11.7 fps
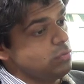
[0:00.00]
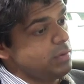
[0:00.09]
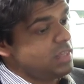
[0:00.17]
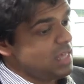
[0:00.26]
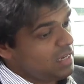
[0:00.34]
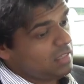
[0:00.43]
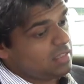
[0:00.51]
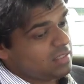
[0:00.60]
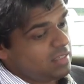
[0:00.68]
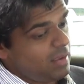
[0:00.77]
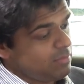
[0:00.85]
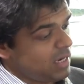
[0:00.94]
But then at the
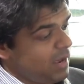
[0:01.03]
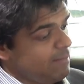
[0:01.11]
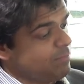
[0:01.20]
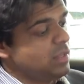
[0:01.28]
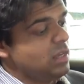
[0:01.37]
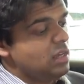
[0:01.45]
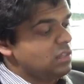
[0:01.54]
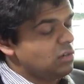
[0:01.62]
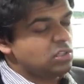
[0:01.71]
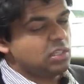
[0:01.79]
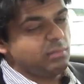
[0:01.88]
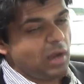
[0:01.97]
same time,
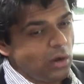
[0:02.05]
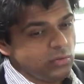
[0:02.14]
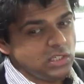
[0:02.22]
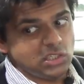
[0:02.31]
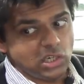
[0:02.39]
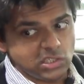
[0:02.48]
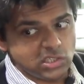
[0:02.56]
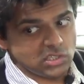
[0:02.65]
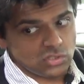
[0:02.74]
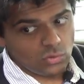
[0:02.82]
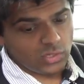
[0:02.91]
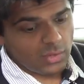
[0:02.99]
there's some Audi
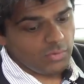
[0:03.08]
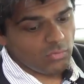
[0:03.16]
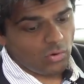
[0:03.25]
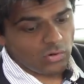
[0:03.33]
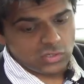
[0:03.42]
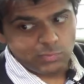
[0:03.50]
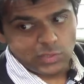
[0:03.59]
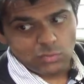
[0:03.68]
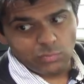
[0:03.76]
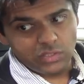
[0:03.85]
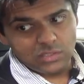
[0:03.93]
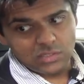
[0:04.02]
touches, don't get me wrong, especially
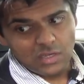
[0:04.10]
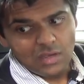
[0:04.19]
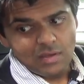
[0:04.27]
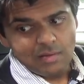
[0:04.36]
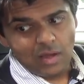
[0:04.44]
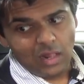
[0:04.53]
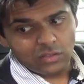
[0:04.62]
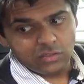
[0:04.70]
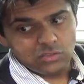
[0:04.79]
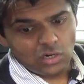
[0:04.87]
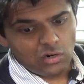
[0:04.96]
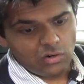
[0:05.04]
with this
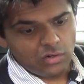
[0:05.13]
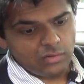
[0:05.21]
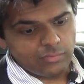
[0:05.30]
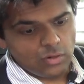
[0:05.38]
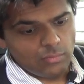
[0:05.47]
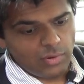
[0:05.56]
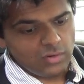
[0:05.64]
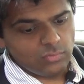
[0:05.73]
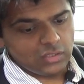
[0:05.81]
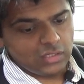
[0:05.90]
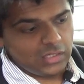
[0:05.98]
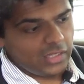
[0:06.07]
Alcantara combined
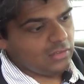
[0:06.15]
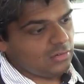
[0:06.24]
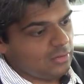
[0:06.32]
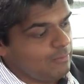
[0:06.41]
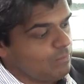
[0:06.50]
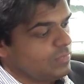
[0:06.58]
with the leather.